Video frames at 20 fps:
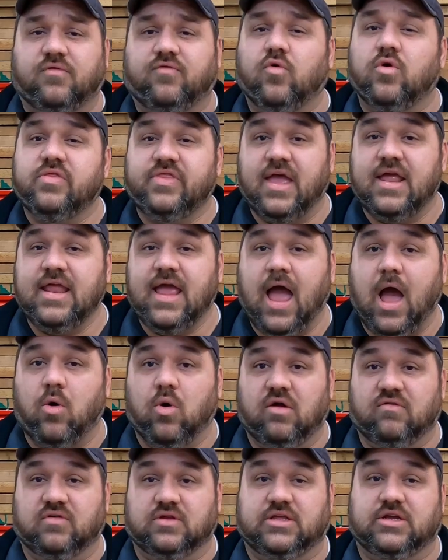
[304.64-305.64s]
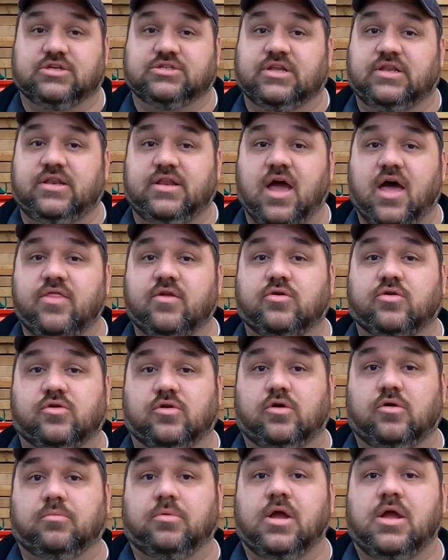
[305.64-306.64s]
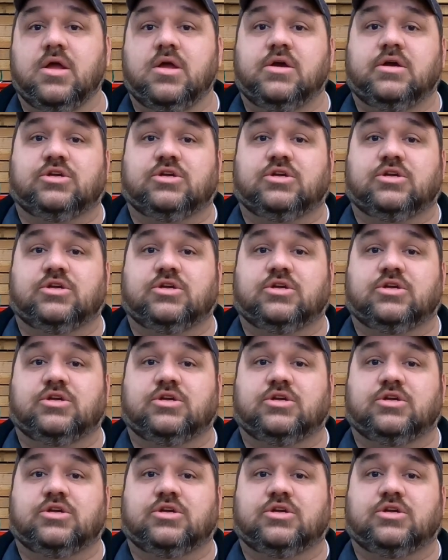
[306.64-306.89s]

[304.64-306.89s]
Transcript: Before then, however, there's another group